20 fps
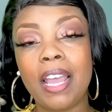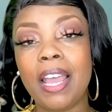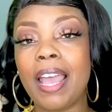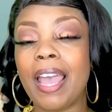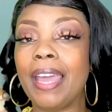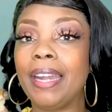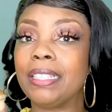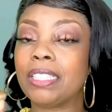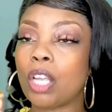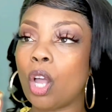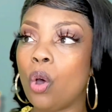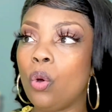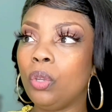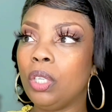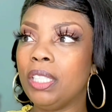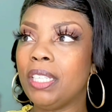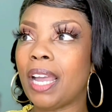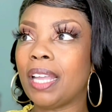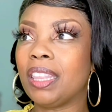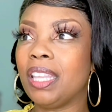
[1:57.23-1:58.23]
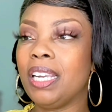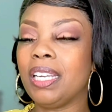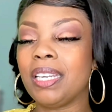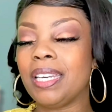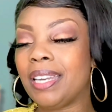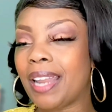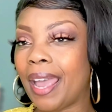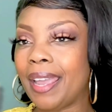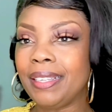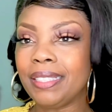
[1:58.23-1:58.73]
And it's only, I think,
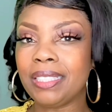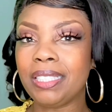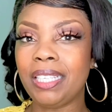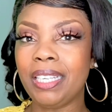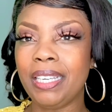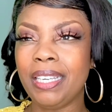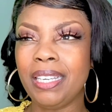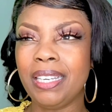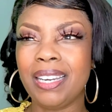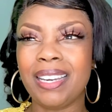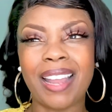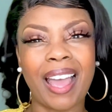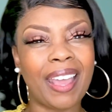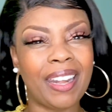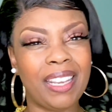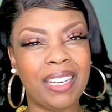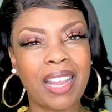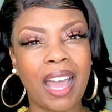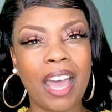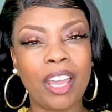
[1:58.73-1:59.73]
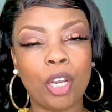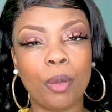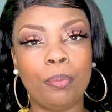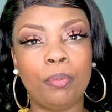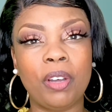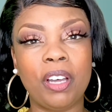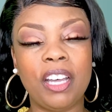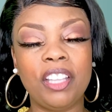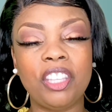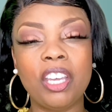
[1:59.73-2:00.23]
$19.99 a
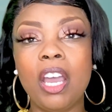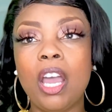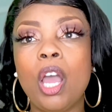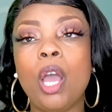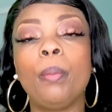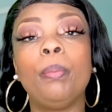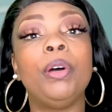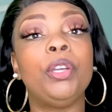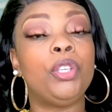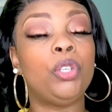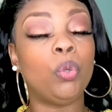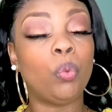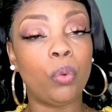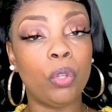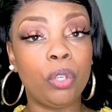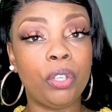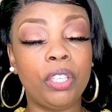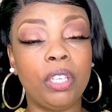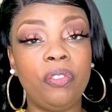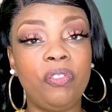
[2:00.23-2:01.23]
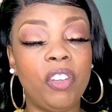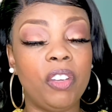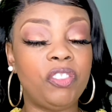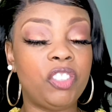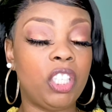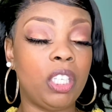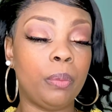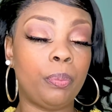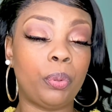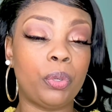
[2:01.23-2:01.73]
month, but you will get a
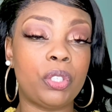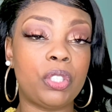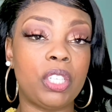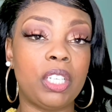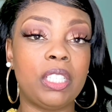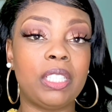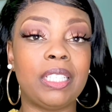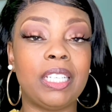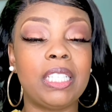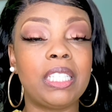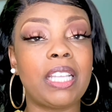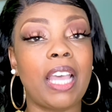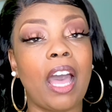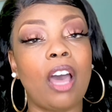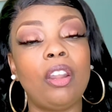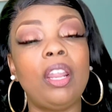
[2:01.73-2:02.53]
15% discount